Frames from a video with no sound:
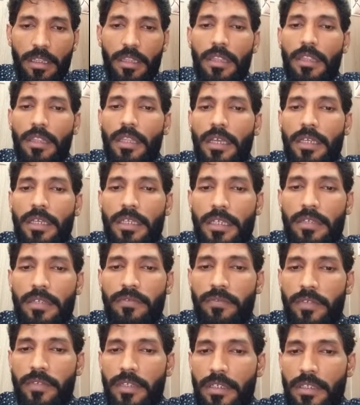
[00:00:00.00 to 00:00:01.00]
Like
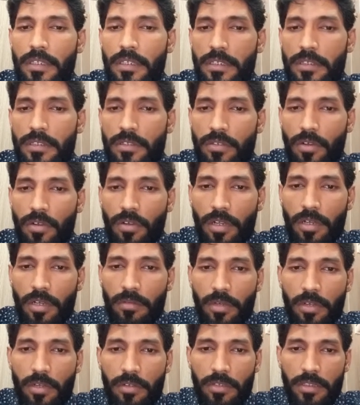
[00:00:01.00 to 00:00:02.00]
if we talk
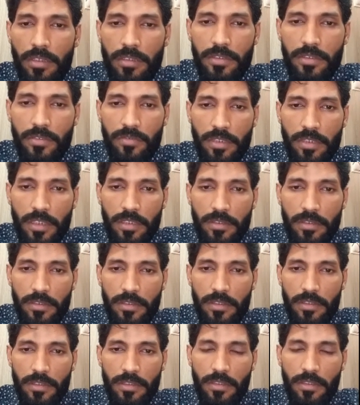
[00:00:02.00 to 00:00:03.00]
about
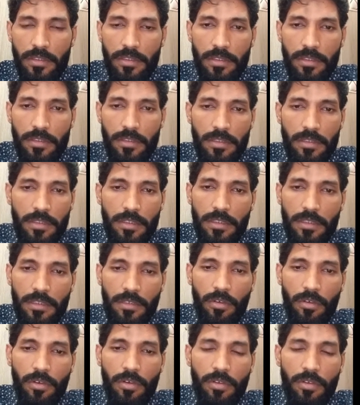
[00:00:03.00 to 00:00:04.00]
students, they
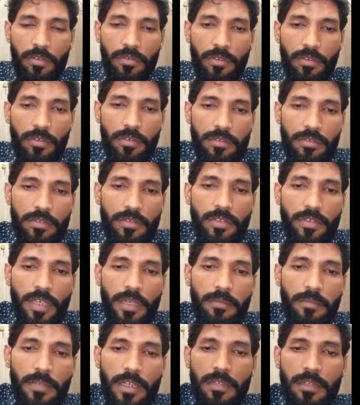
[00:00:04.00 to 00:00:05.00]
are of
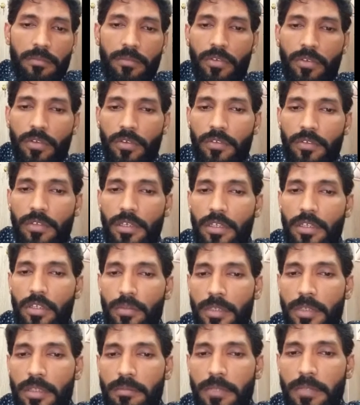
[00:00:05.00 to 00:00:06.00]
same kind because they are
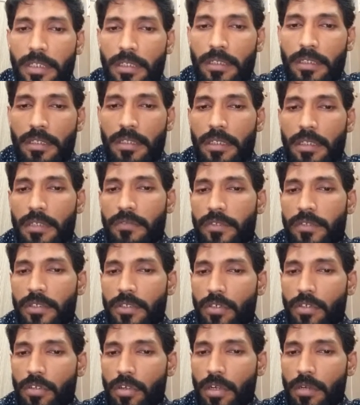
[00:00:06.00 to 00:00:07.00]
human being. If we
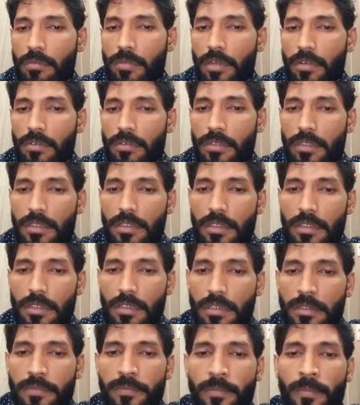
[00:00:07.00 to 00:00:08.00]
talk about
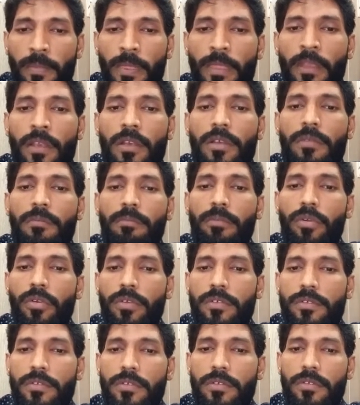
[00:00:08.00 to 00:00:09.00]
the
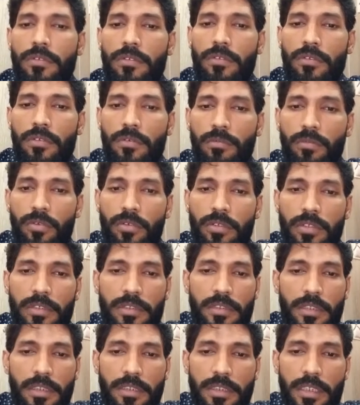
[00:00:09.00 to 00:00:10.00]
books, the book
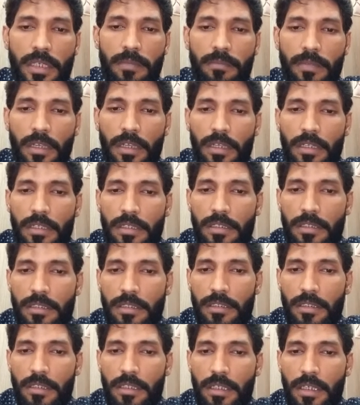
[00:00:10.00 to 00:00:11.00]
is the same kind,
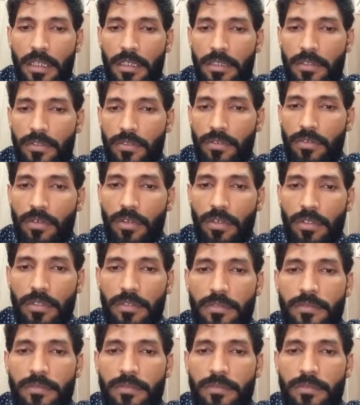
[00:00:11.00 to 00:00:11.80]
and so on.